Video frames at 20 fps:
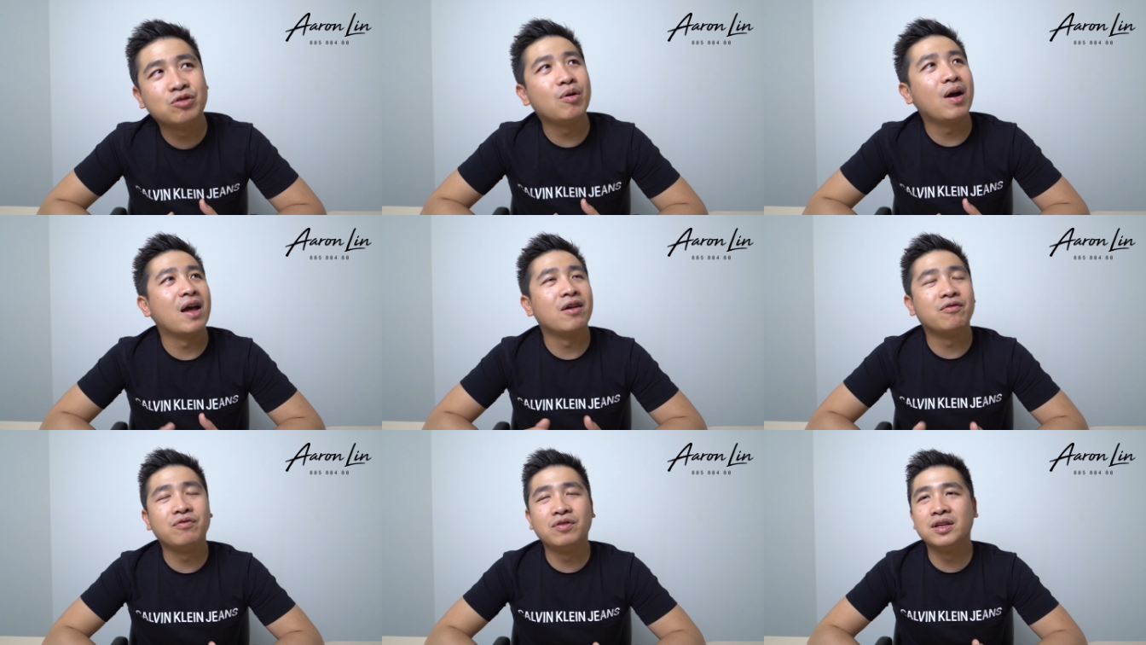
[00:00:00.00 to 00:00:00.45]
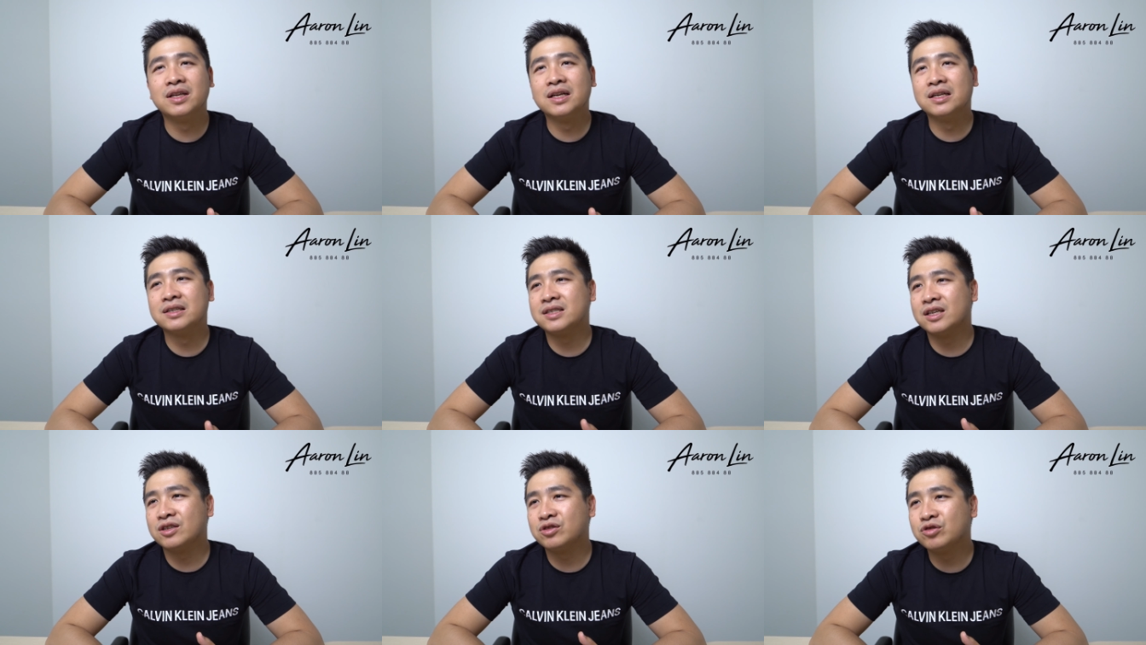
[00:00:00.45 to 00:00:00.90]
no
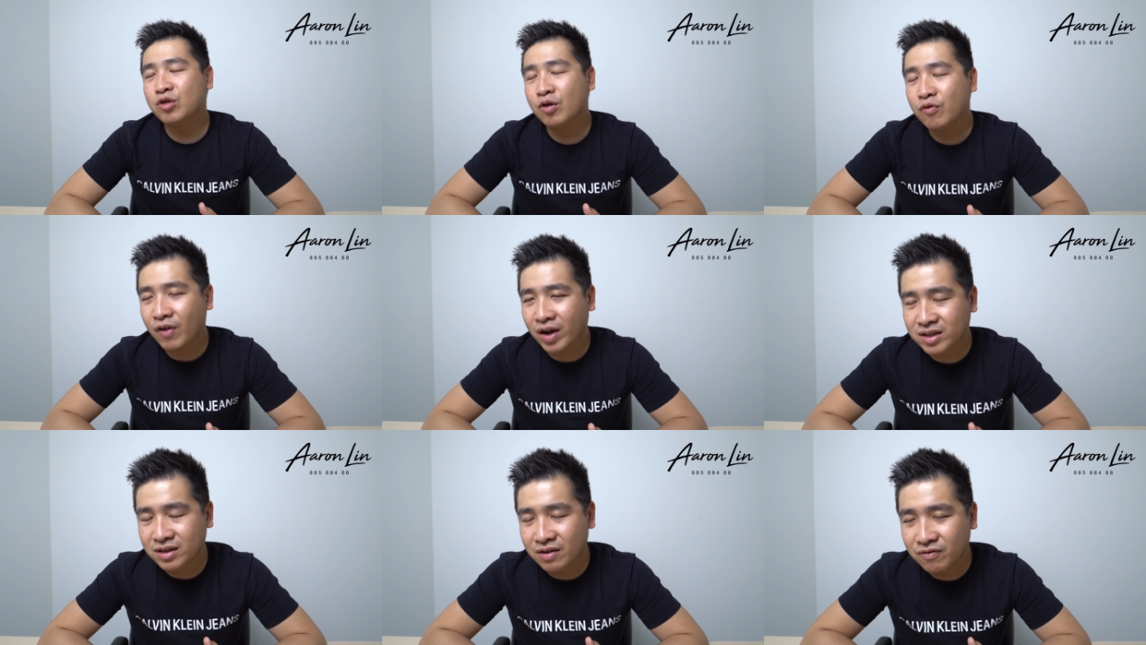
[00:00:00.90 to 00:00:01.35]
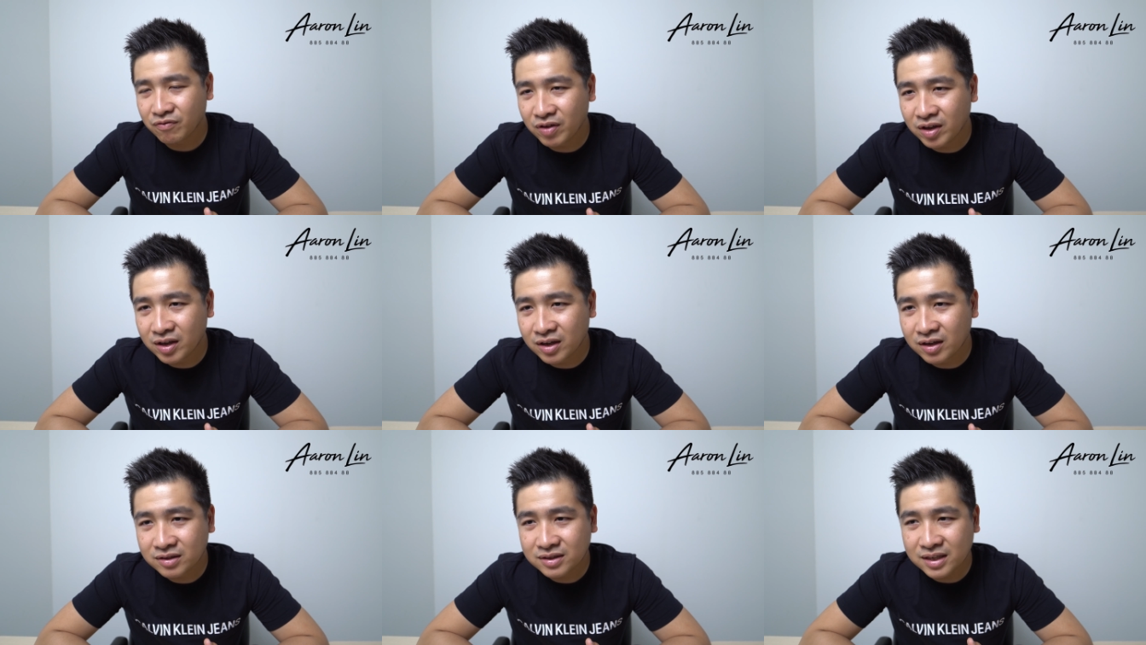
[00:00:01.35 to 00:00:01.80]
evidence, there's no facts and
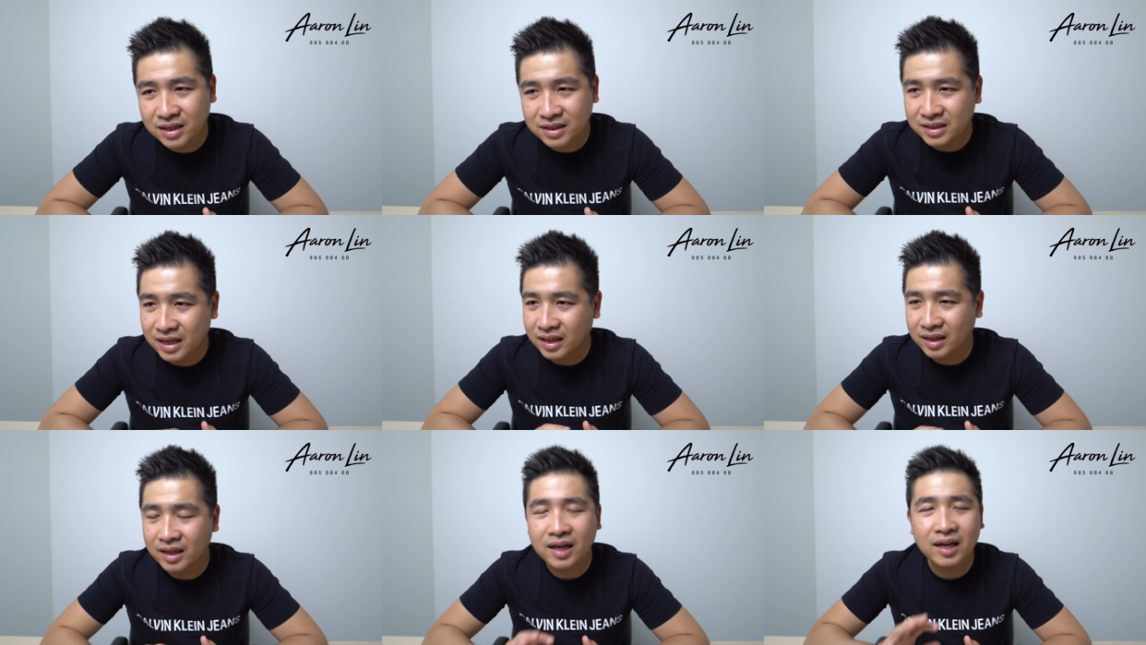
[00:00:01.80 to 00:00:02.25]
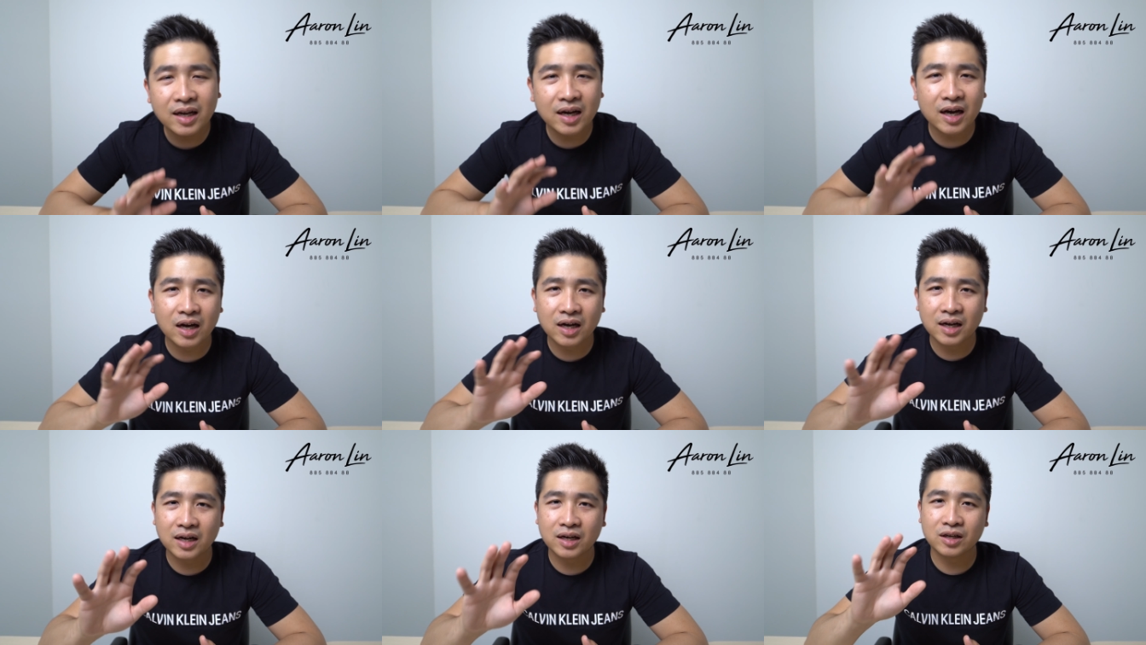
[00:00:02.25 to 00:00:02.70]
figures, there's nothing
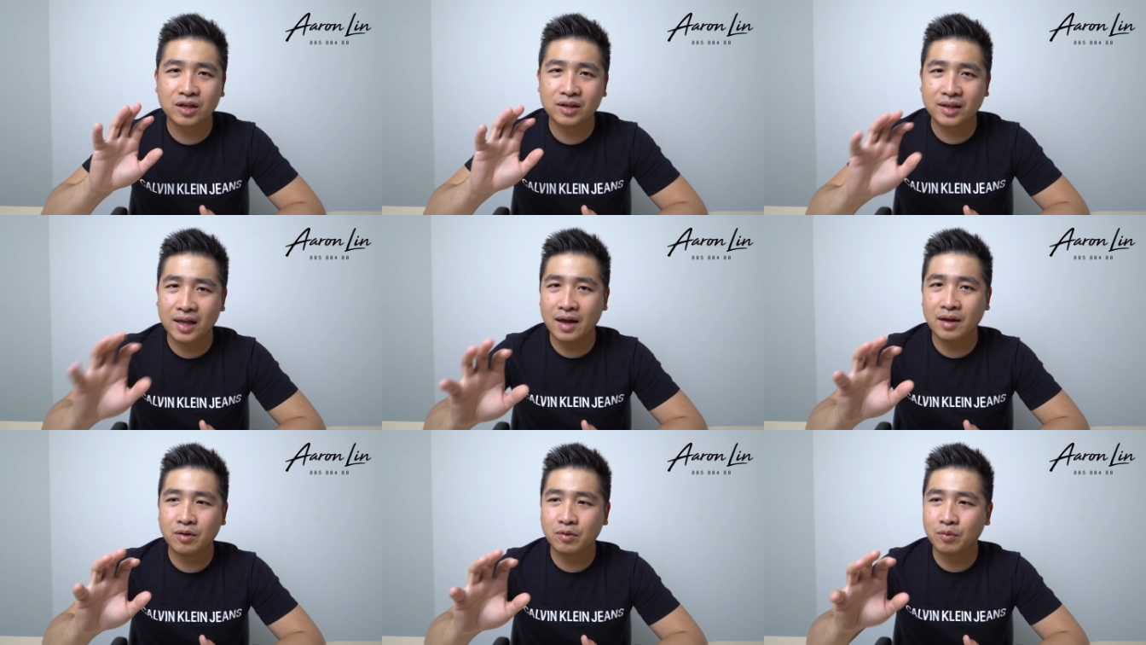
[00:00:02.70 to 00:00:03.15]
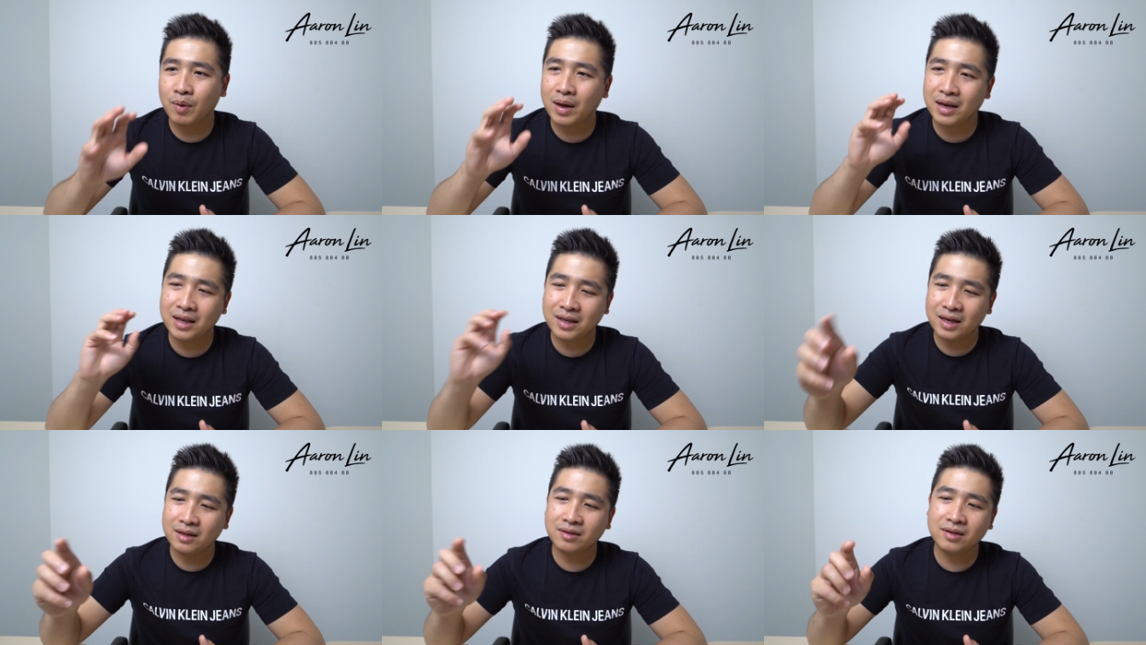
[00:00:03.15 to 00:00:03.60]
that
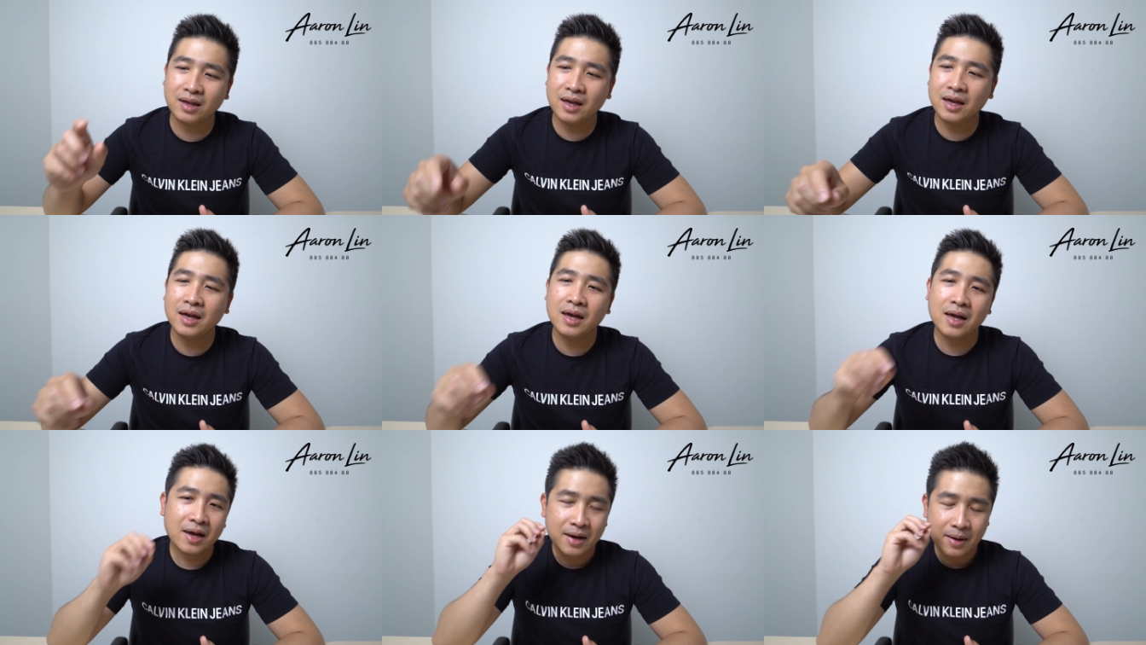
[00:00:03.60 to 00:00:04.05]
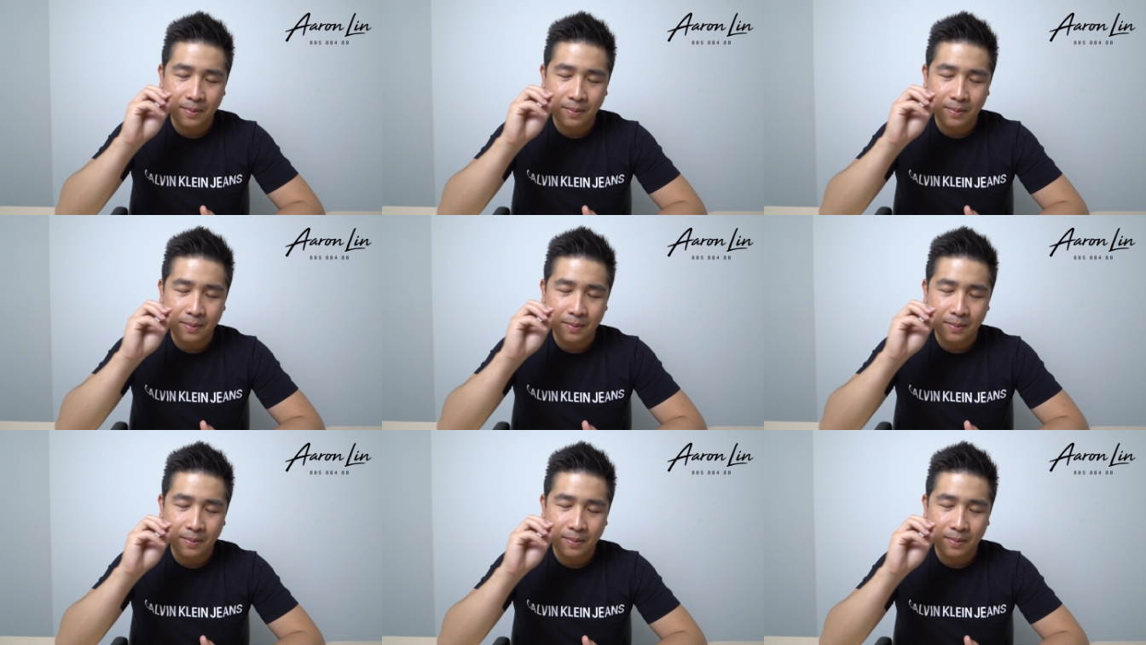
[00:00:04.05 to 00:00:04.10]
when they say